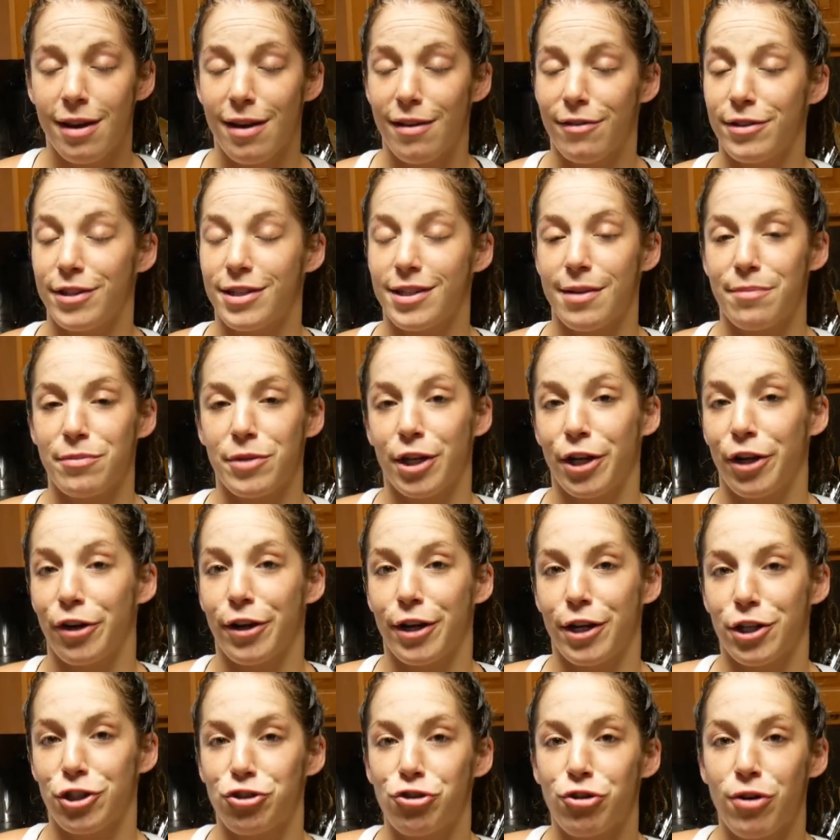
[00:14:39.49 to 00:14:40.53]
If it's something
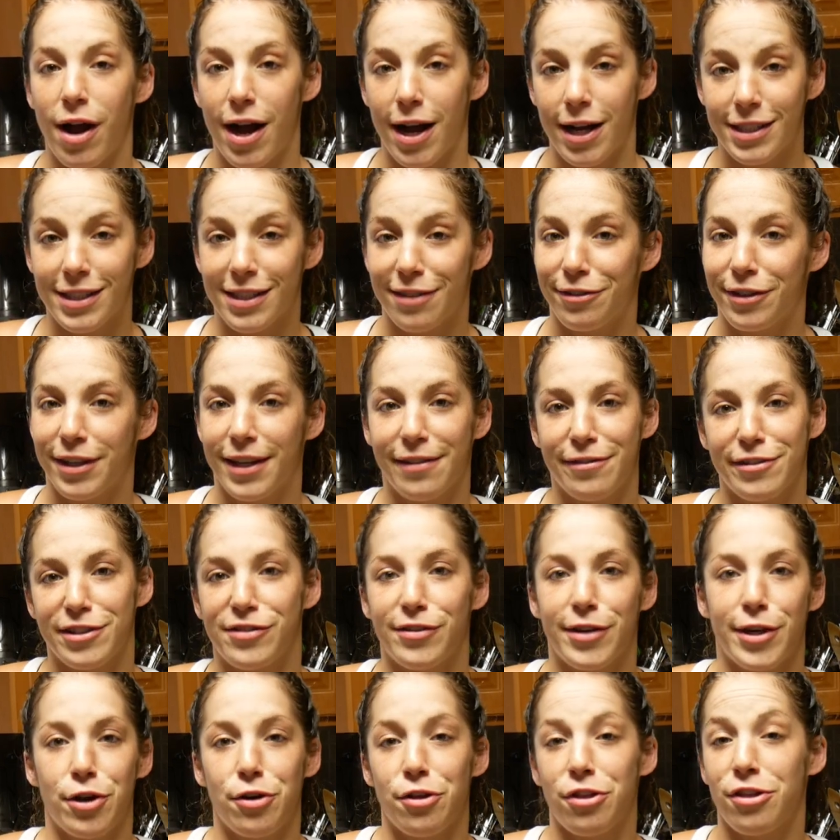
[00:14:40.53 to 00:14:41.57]
you're going to try, definitely give
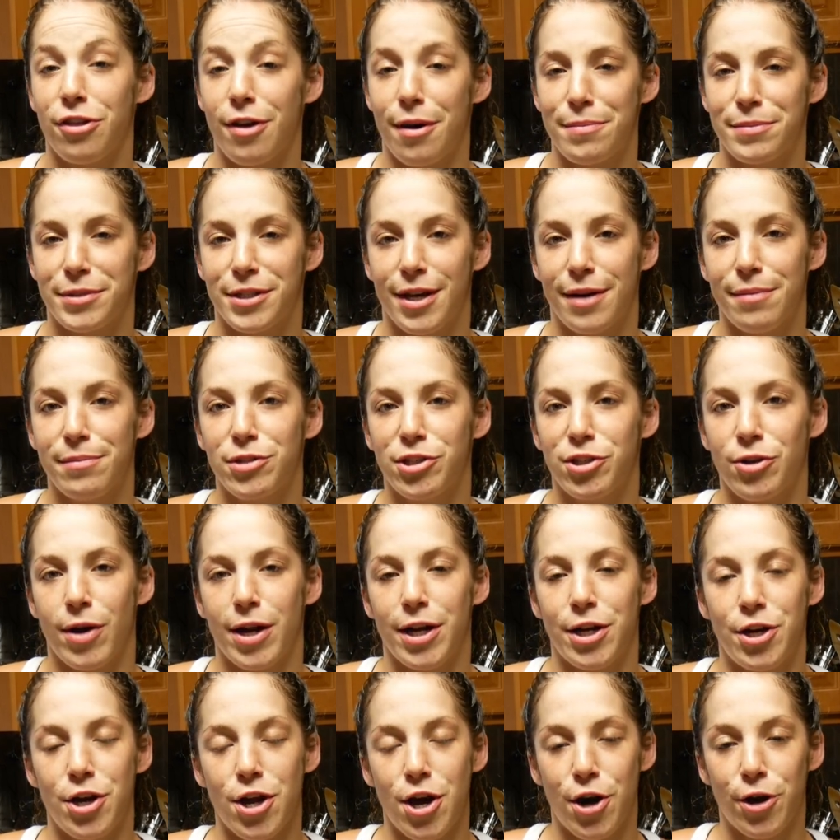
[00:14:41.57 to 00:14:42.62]
this video a thumbs up so
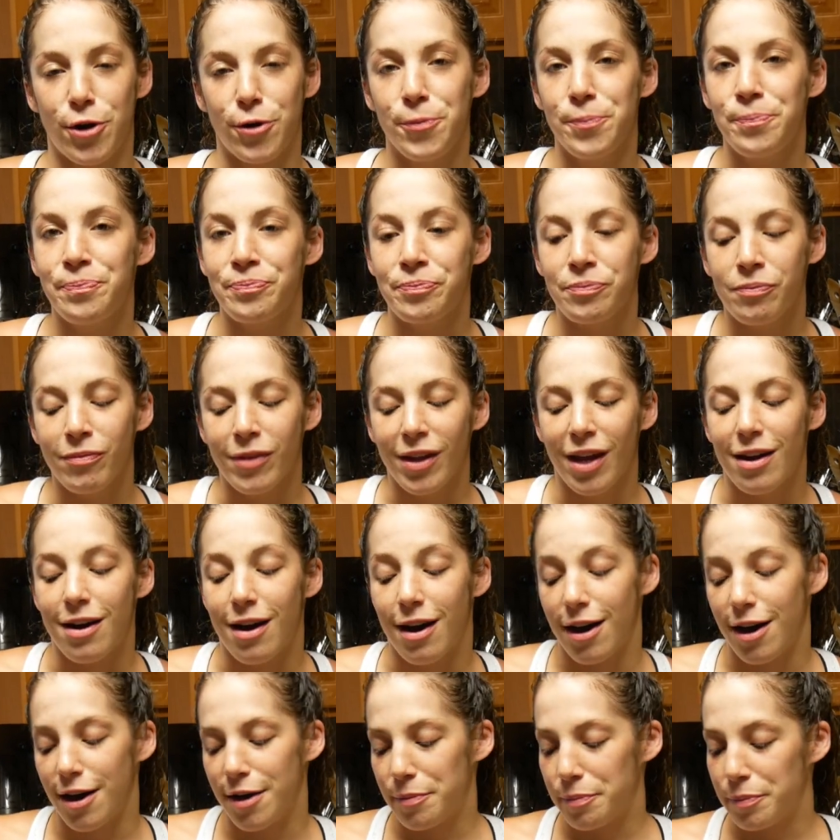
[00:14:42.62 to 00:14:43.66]
I know,
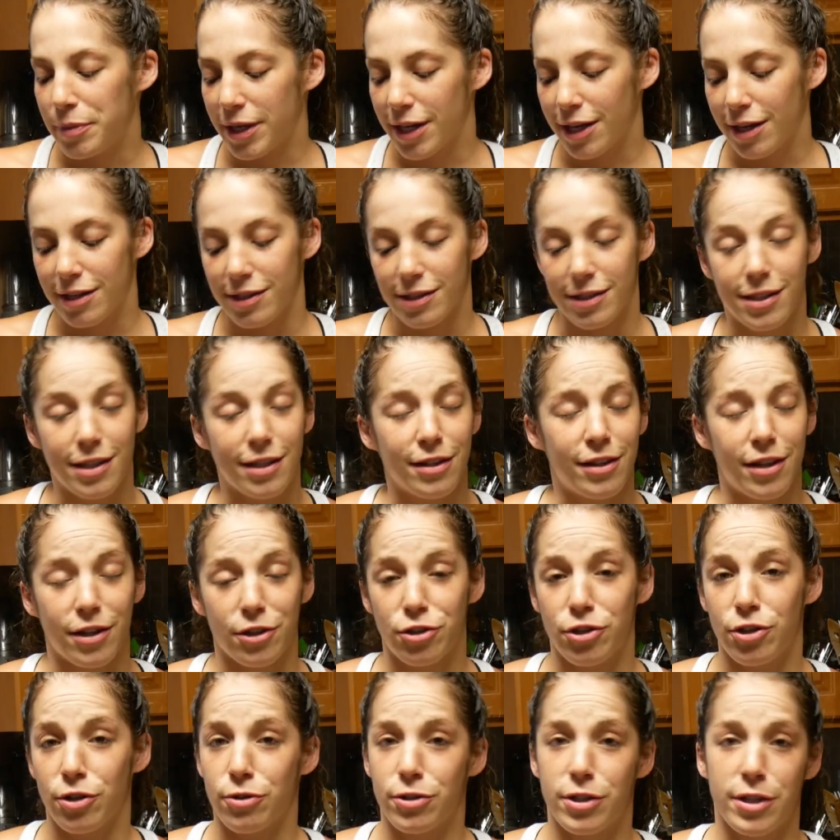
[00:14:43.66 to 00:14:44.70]
because
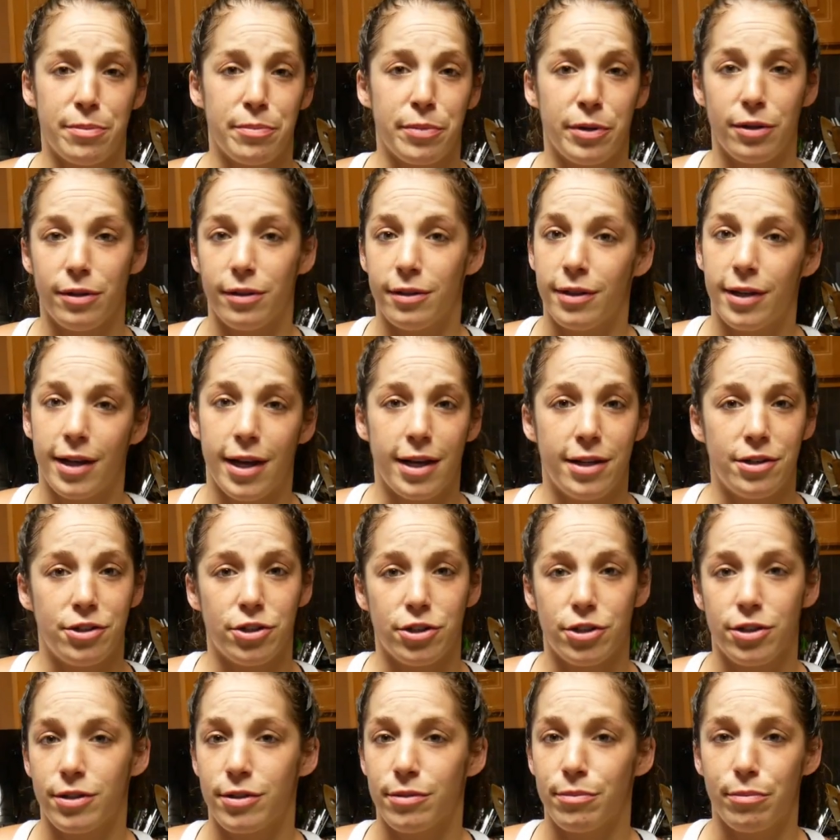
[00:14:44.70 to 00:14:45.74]
they're so simple and
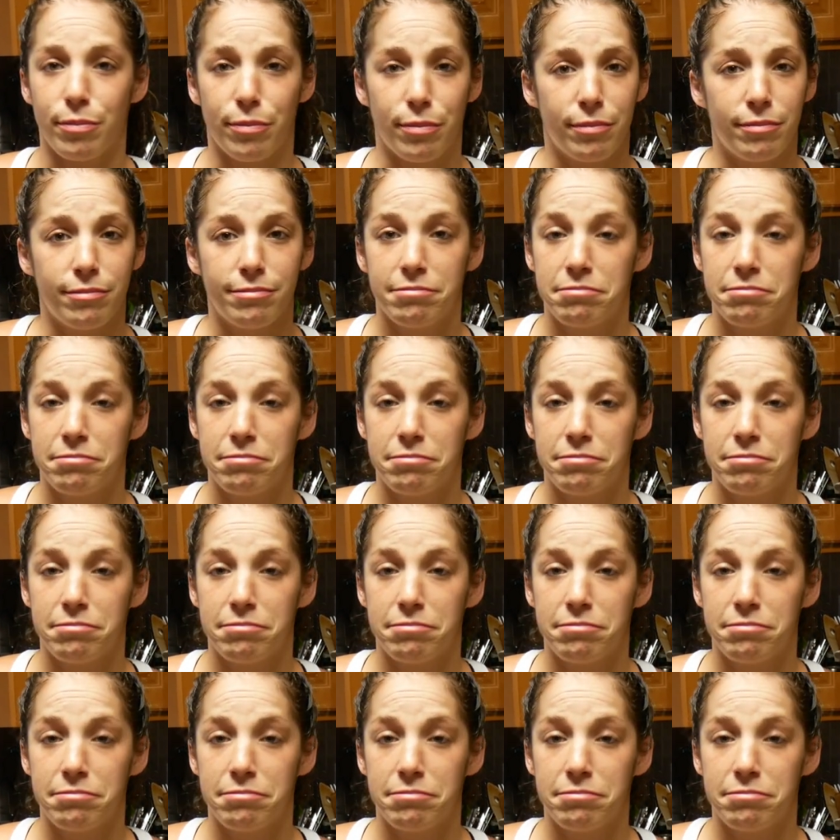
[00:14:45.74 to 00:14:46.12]
just